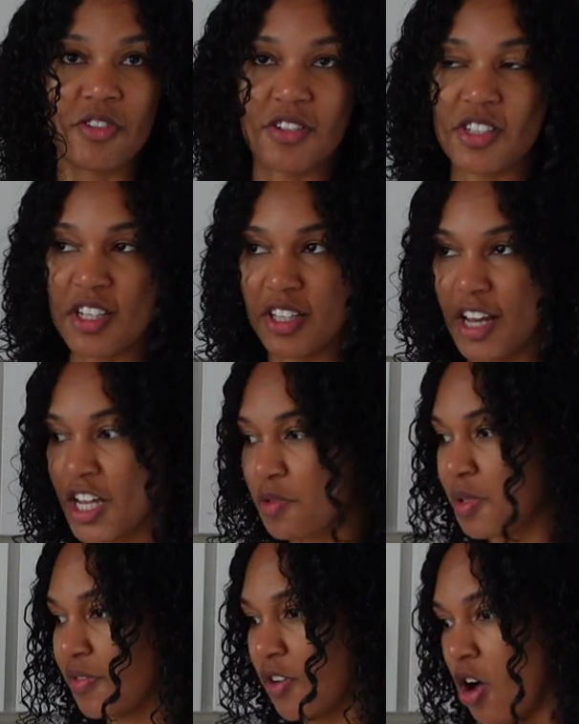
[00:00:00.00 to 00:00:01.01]
you can see in last
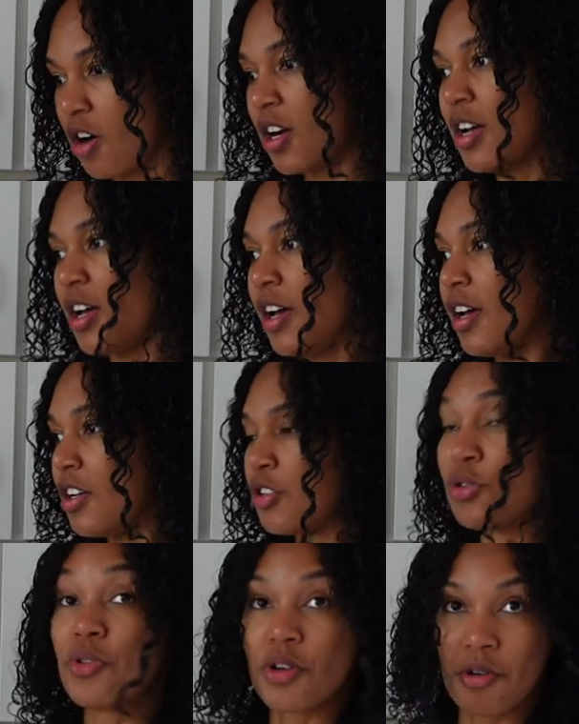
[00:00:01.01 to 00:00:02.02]
week's vlog,
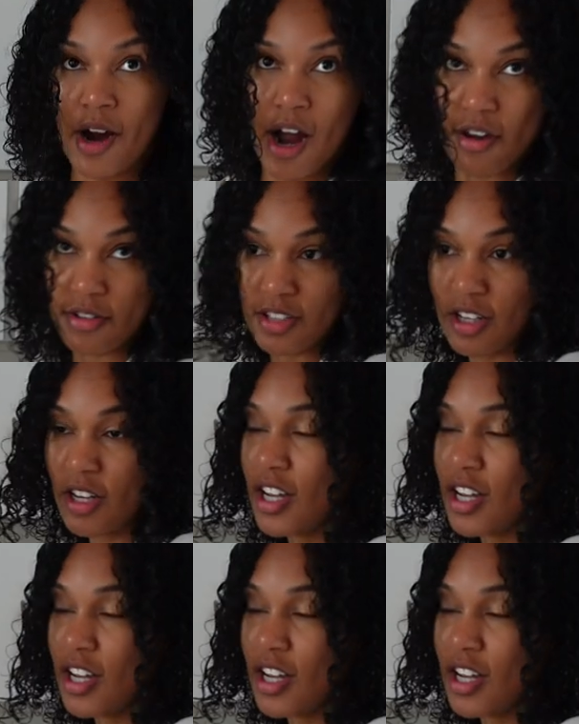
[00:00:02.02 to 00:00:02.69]
to the ground.